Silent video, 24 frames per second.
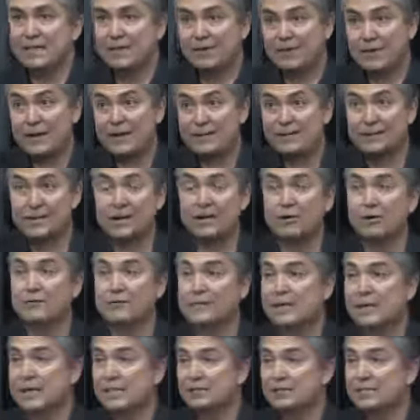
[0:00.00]
And in fact, if you go over
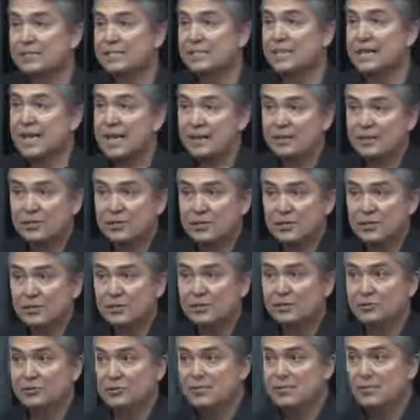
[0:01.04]
there, you'll see how you can
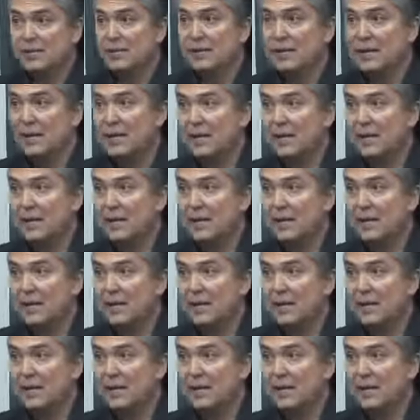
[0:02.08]
use